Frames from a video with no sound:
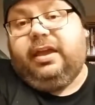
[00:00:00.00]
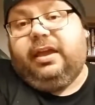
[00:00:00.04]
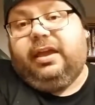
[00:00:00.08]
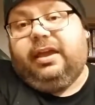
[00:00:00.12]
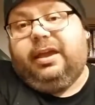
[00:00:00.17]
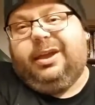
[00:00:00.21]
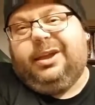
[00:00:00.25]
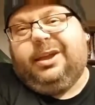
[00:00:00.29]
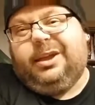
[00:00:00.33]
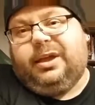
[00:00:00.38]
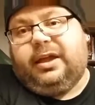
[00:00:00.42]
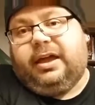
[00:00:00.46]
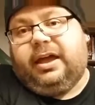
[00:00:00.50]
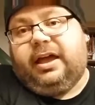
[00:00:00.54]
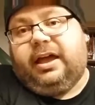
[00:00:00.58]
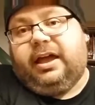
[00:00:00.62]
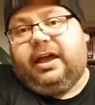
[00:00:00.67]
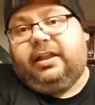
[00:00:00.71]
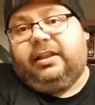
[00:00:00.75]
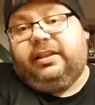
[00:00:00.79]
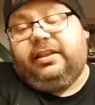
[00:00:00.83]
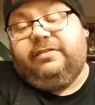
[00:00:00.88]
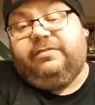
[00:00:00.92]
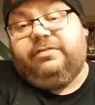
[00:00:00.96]
I'll leave
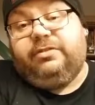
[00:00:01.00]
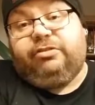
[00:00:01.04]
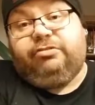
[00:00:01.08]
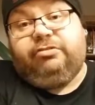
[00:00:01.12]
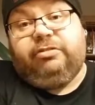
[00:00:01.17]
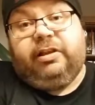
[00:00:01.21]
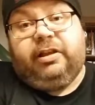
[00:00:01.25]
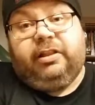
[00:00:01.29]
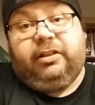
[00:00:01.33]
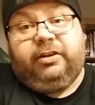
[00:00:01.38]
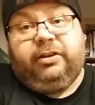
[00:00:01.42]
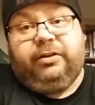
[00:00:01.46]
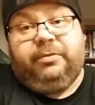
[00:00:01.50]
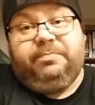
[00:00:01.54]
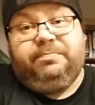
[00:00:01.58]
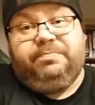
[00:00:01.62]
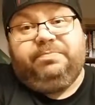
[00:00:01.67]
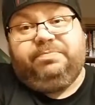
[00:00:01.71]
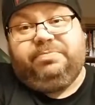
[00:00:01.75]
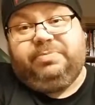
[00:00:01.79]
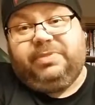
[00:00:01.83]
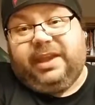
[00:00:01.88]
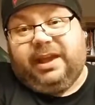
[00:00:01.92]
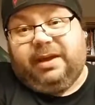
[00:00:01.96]
the trailer
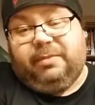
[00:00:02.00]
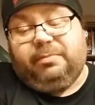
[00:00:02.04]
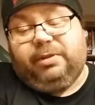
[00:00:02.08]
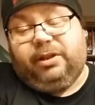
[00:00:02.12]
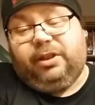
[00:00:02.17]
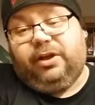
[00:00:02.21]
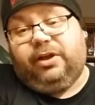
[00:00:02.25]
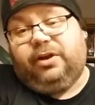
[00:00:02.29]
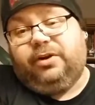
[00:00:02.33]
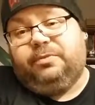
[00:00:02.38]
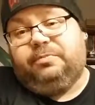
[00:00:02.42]
down below.